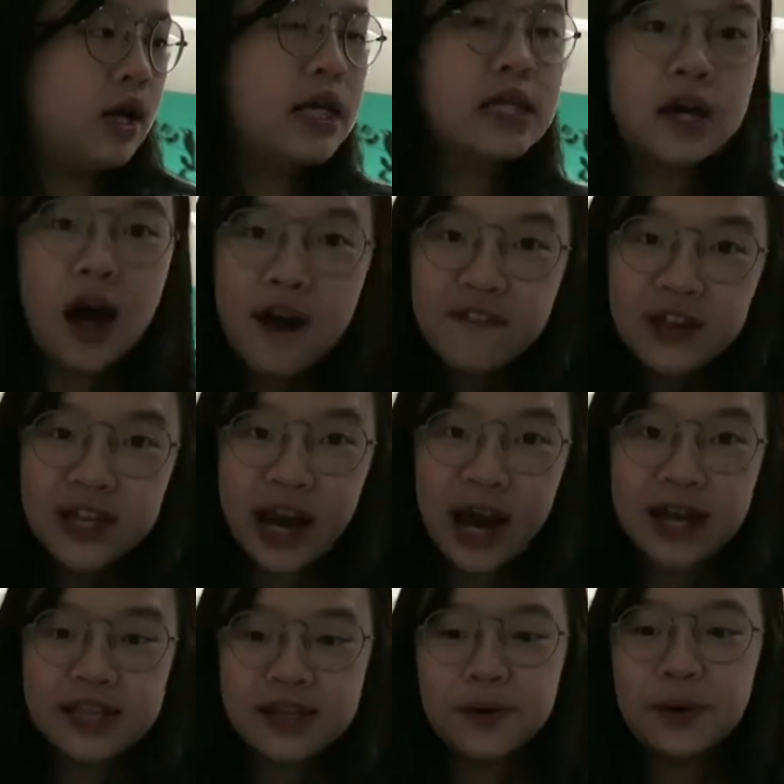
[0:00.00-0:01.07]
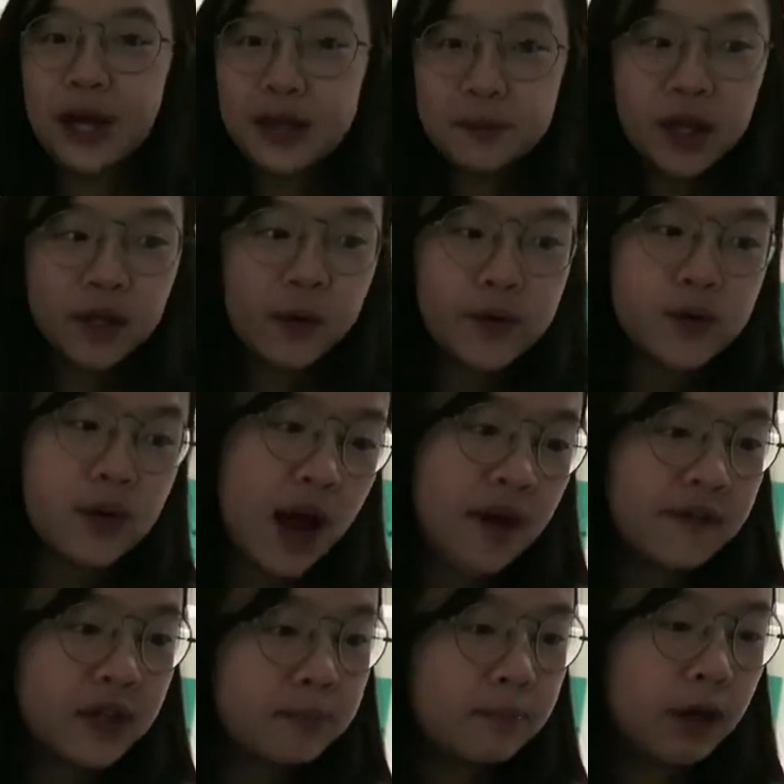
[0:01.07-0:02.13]
It's coffee, guys. Okay, I'm not going to
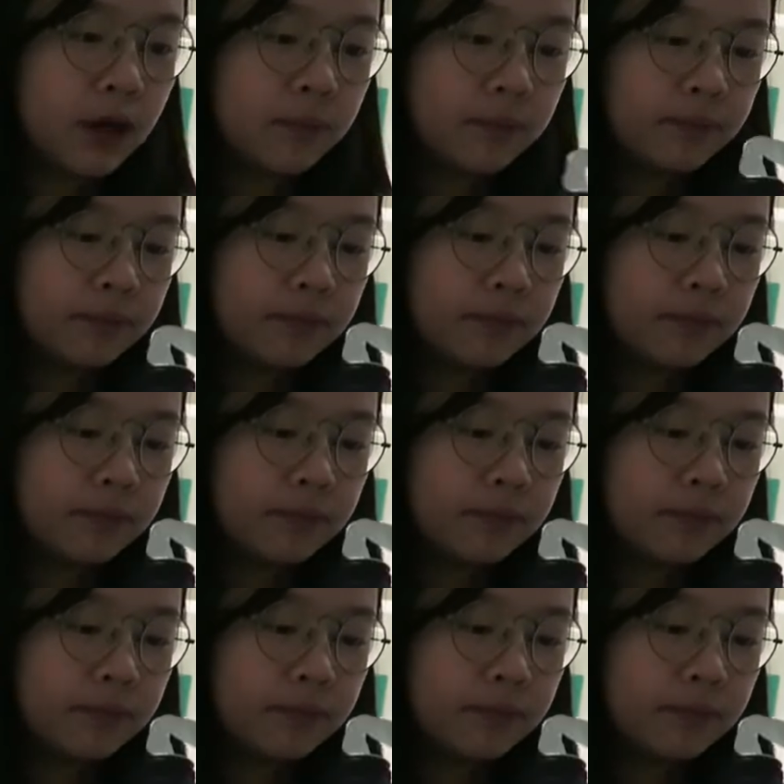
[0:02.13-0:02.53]
have it, but...